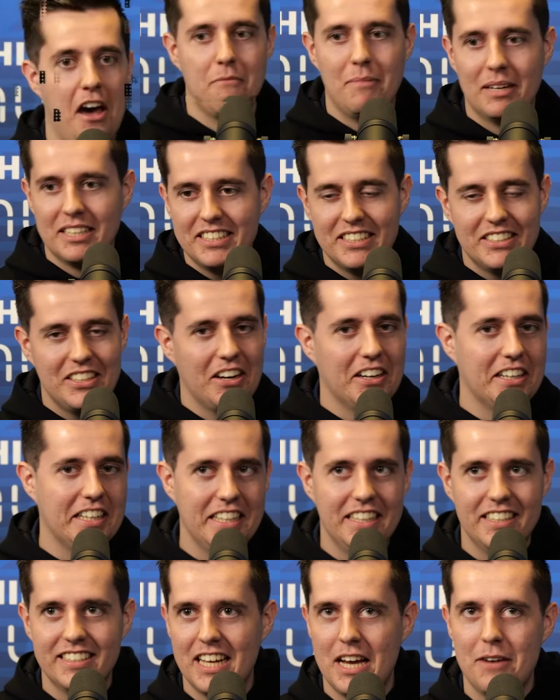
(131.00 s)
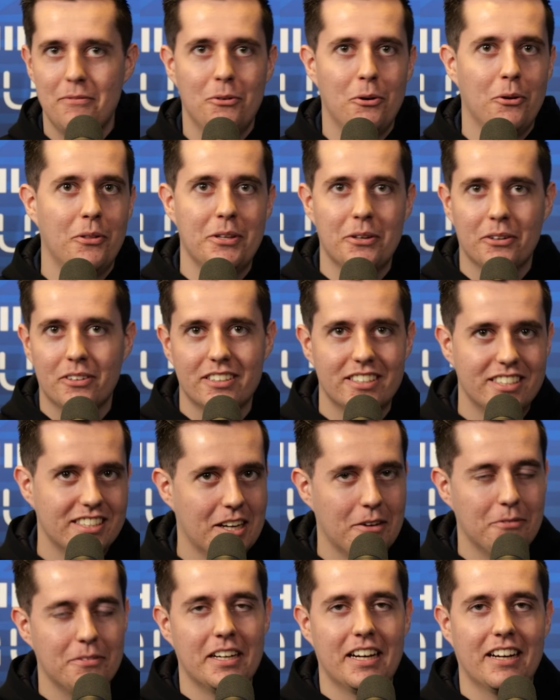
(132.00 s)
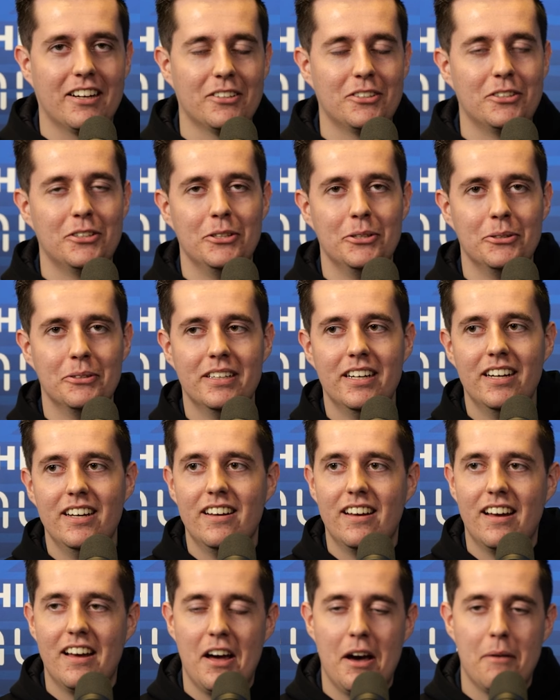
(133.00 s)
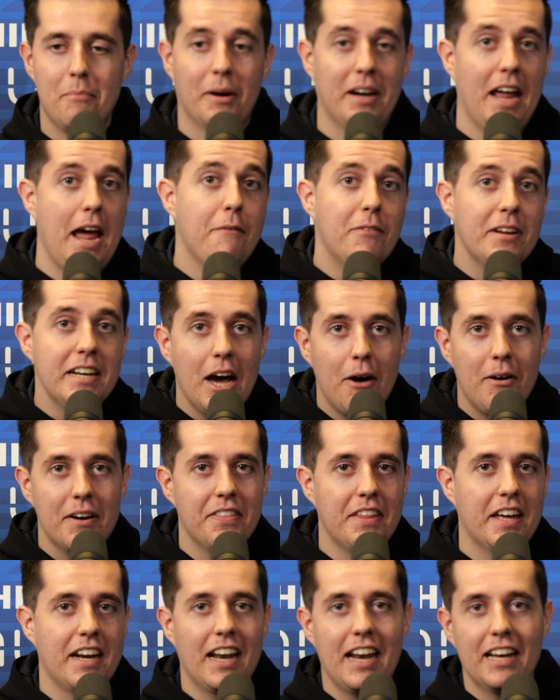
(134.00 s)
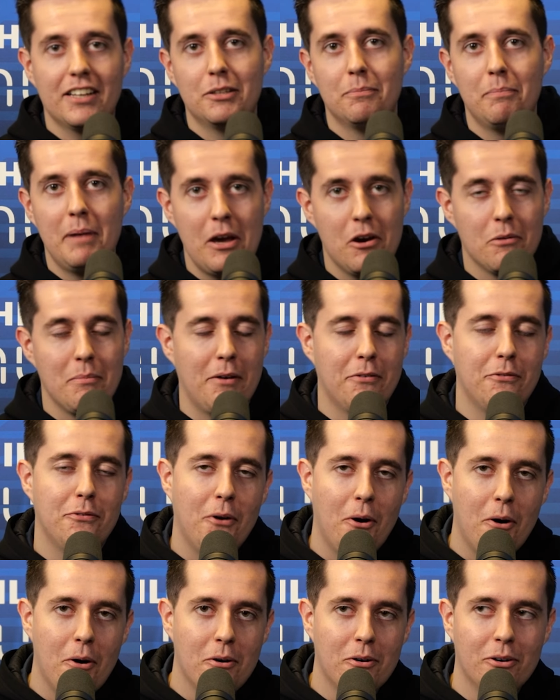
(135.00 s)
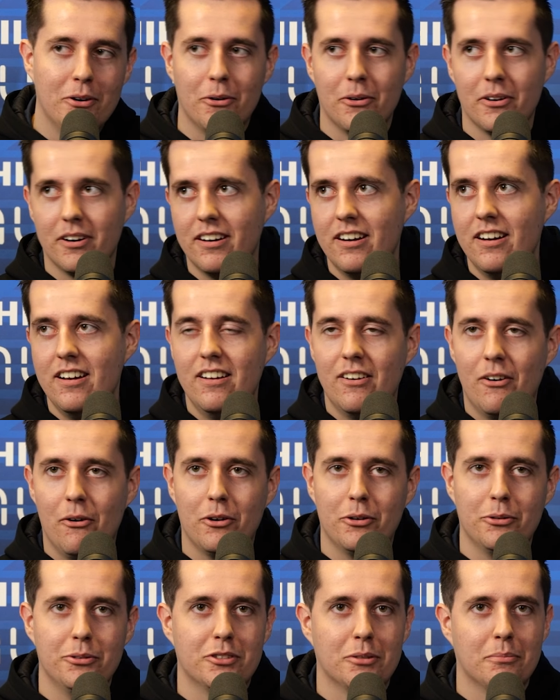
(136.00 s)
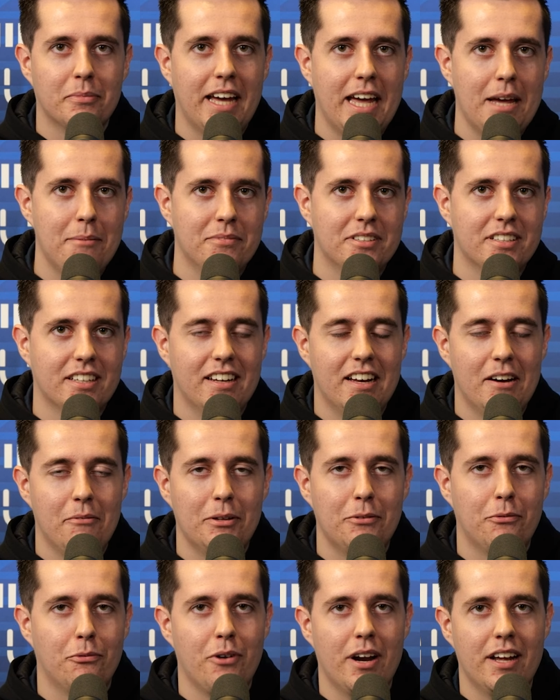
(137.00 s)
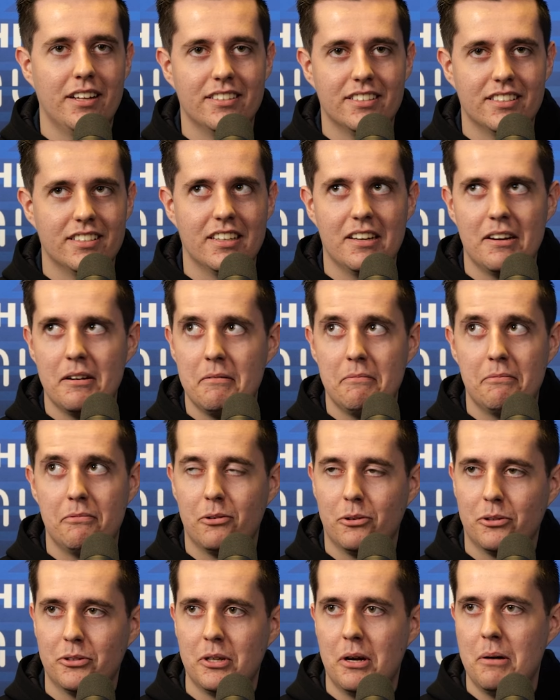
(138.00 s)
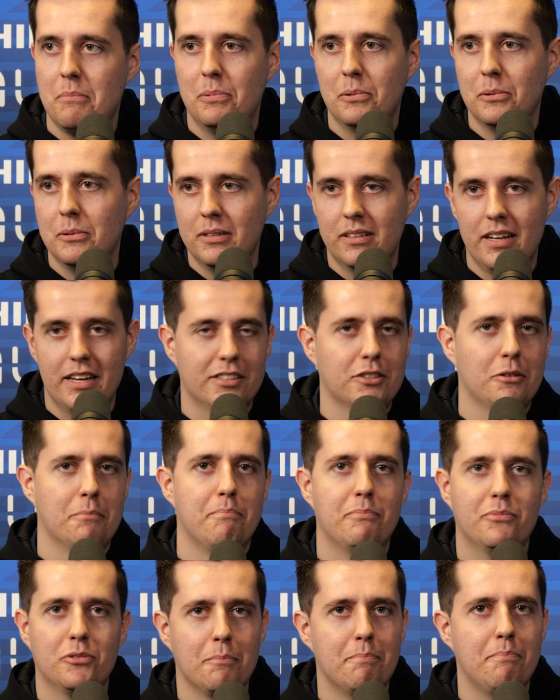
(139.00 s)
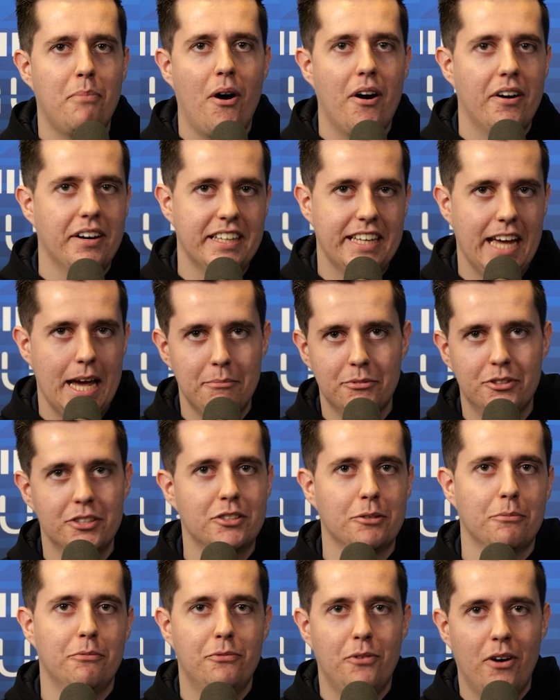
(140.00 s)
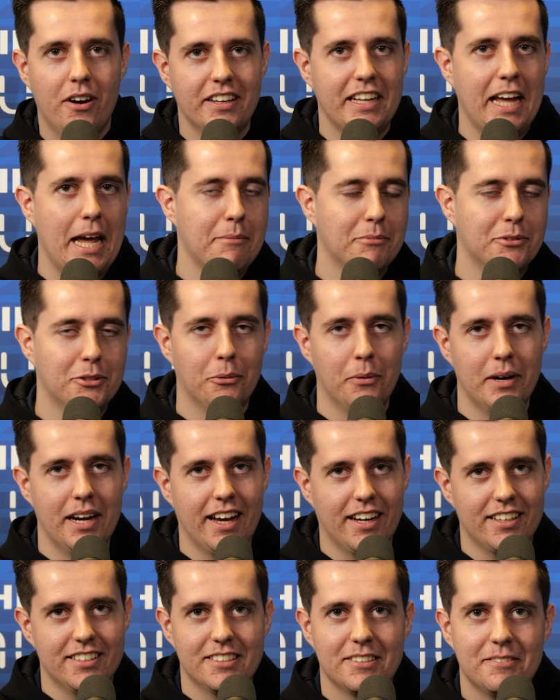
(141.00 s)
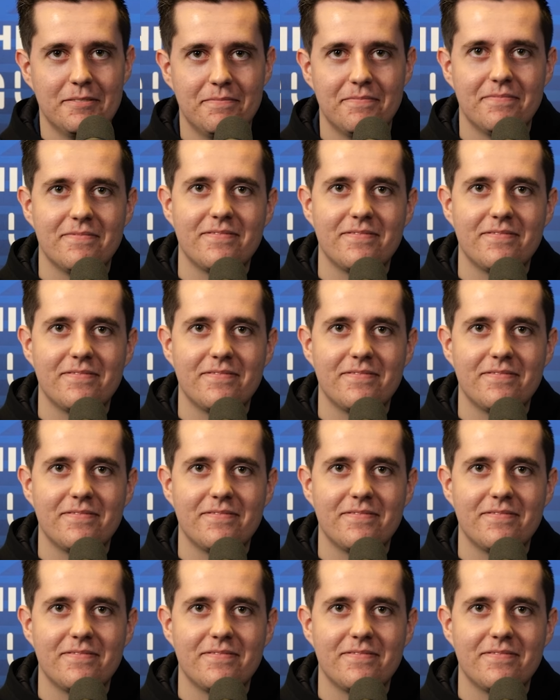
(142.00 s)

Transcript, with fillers: I have my studies, I have all the other stuff that I got to do. Uh, but every now and then I like to play on my phone or or do some games uh, with friends, uh, for example, yeah, some, some party games, just some fun games to relax.